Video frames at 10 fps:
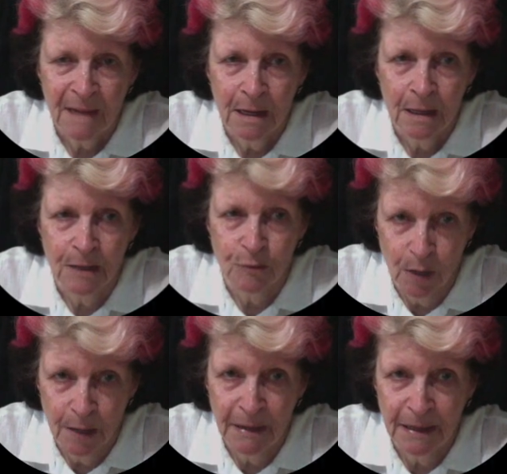it's right
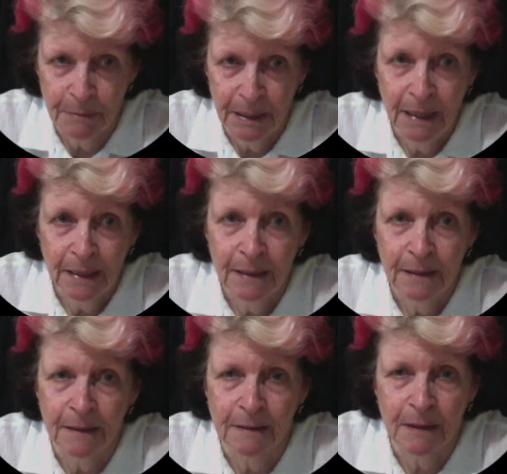about the bark.
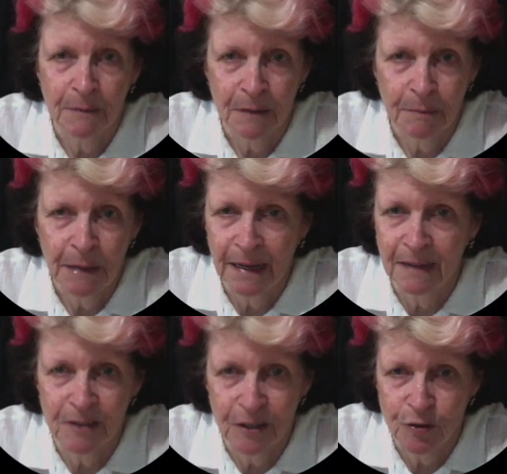Some of the bark is
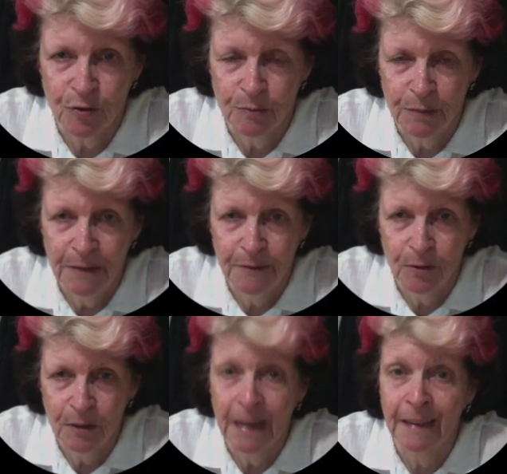just too big for
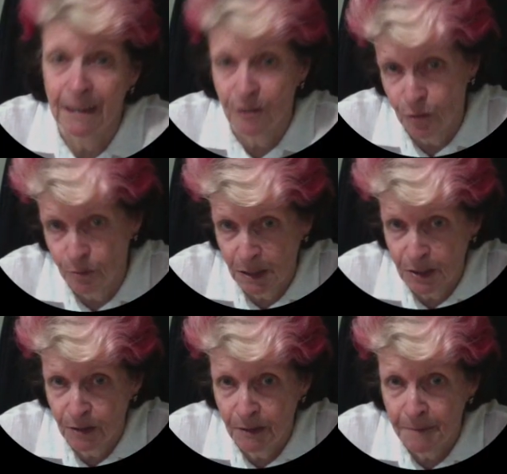it and there's too much
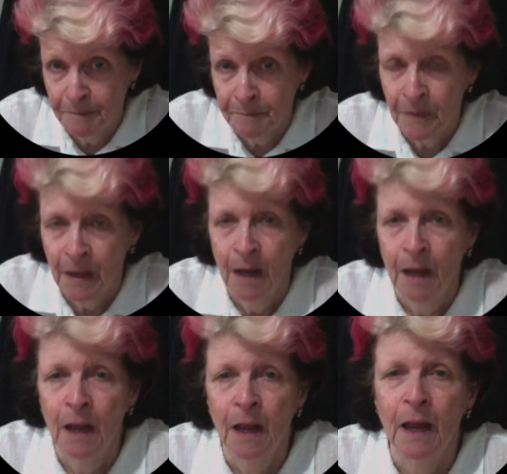of it.
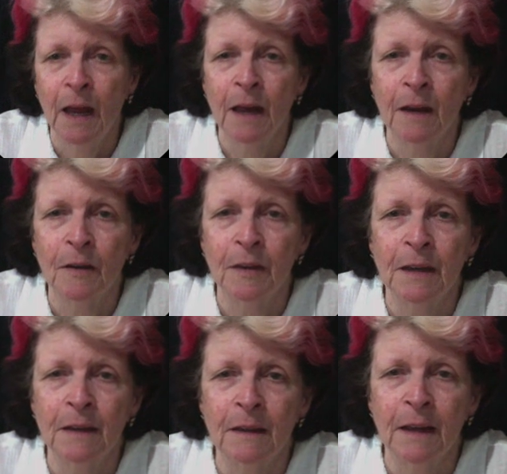And I think
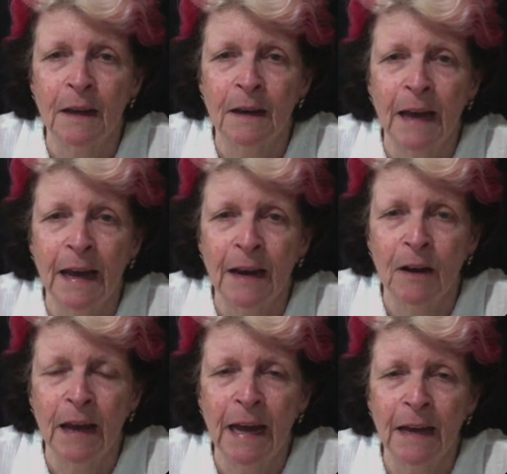that had I
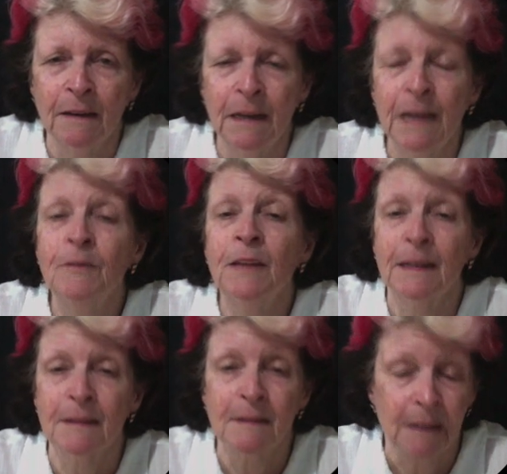had even that
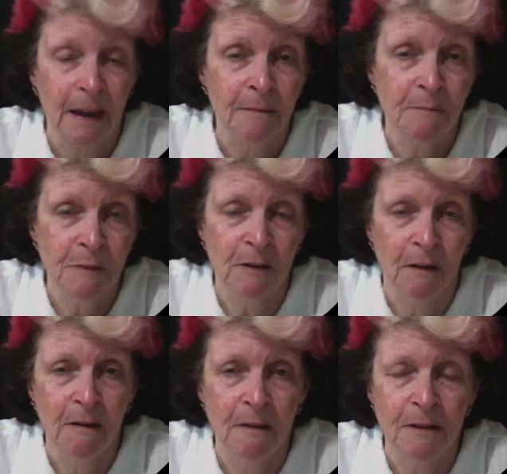same
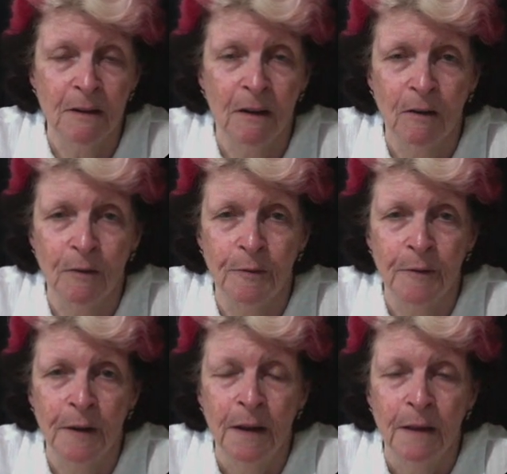size of
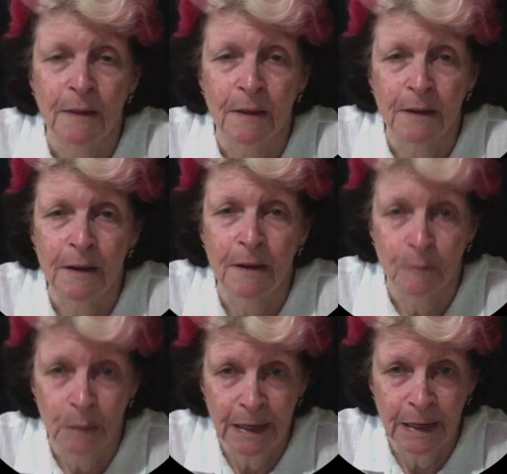the Himmeli